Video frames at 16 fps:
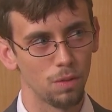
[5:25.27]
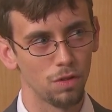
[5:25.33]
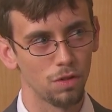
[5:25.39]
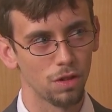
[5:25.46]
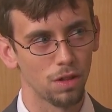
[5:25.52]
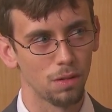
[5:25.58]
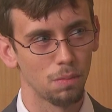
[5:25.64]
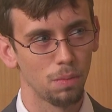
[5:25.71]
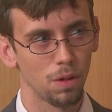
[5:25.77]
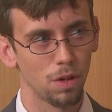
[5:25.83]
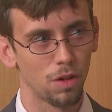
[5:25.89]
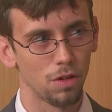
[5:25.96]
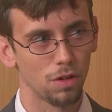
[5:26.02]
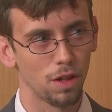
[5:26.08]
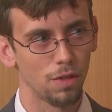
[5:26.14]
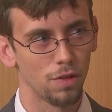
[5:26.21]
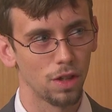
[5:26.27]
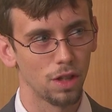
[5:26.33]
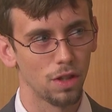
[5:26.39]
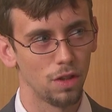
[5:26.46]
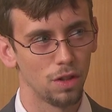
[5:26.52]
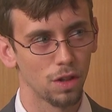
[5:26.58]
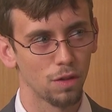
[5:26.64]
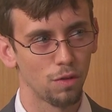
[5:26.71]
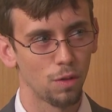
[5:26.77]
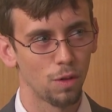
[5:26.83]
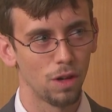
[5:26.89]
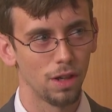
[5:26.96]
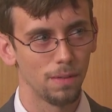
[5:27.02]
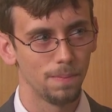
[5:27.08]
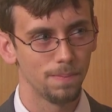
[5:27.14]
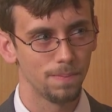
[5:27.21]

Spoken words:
we shouldn't put ourselves on the hook for it.